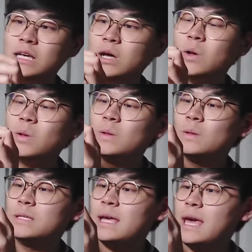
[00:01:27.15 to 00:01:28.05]
a
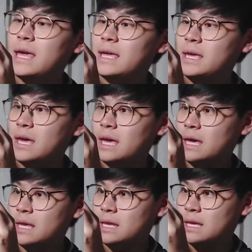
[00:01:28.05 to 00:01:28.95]
whole day
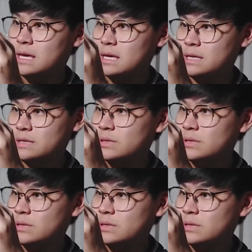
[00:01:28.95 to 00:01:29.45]
and I